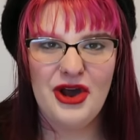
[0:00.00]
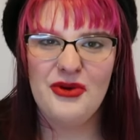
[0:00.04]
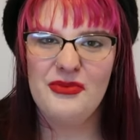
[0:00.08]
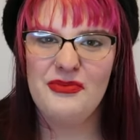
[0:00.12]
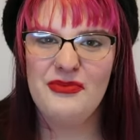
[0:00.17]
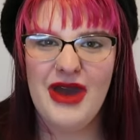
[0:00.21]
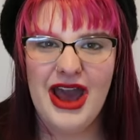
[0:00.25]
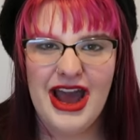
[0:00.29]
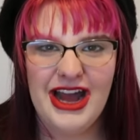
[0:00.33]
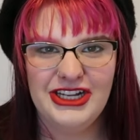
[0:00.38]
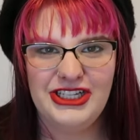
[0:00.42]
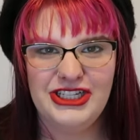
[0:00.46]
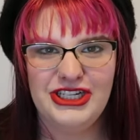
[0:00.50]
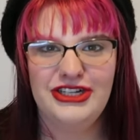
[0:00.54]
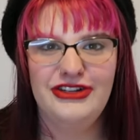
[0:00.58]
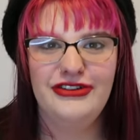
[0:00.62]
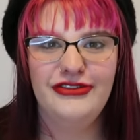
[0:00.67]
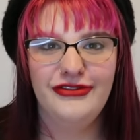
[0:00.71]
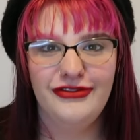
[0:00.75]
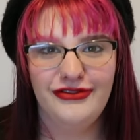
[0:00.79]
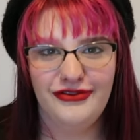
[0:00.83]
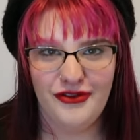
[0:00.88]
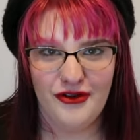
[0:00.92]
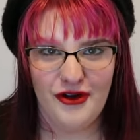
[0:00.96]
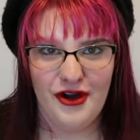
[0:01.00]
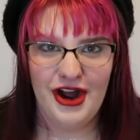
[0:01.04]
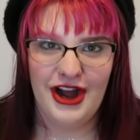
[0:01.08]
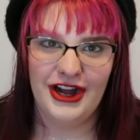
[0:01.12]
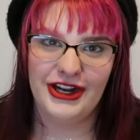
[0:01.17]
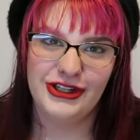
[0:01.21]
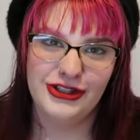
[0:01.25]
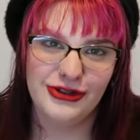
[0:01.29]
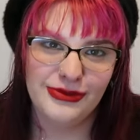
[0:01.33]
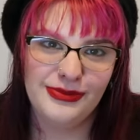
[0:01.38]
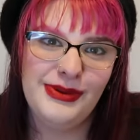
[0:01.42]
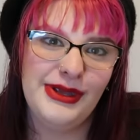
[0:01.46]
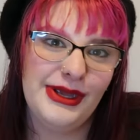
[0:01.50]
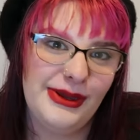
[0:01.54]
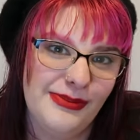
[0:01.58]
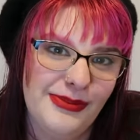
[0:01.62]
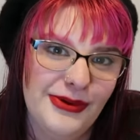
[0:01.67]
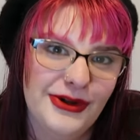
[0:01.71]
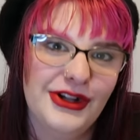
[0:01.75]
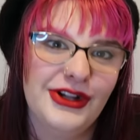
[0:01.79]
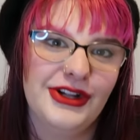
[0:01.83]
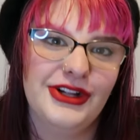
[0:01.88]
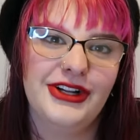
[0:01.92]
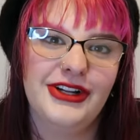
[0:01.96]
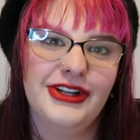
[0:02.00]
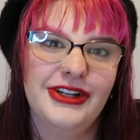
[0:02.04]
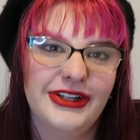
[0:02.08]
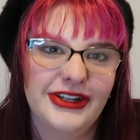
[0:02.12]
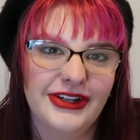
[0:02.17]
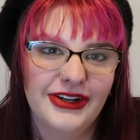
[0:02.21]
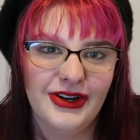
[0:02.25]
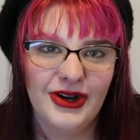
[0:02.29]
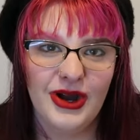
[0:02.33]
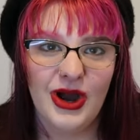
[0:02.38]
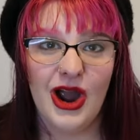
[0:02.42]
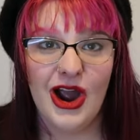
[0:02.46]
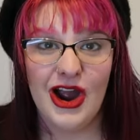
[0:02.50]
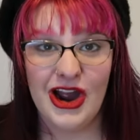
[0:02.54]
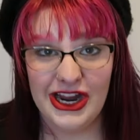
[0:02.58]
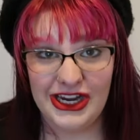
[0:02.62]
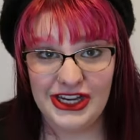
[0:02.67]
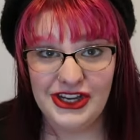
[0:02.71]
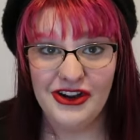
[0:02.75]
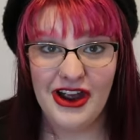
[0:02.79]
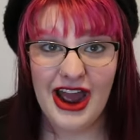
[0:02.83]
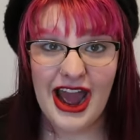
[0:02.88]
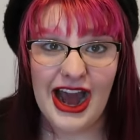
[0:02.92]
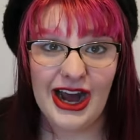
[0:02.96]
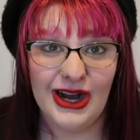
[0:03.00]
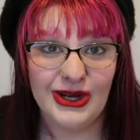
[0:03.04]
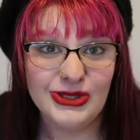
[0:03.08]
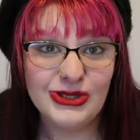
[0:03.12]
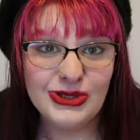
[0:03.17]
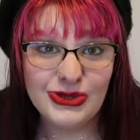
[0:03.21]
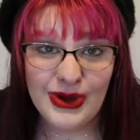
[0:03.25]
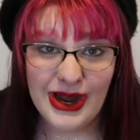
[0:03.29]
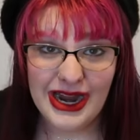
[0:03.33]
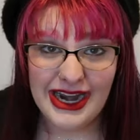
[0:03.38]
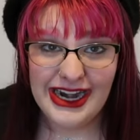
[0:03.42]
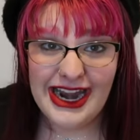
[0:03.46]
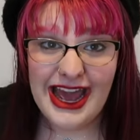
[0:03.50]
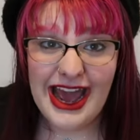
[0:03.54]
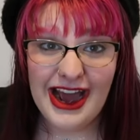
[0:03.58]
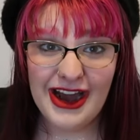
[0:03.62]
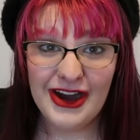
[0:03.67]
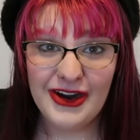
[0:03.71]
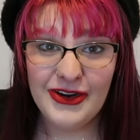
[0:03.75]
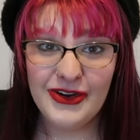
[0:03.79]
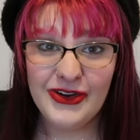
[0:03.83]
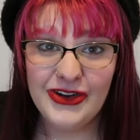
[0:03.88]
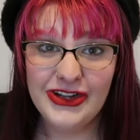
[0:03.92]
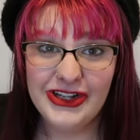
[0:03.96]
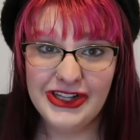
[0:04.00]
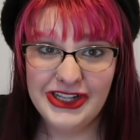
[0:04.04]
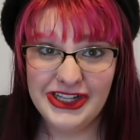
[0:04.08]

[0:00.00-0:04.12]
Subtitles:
imagine 400 people are in your house right now.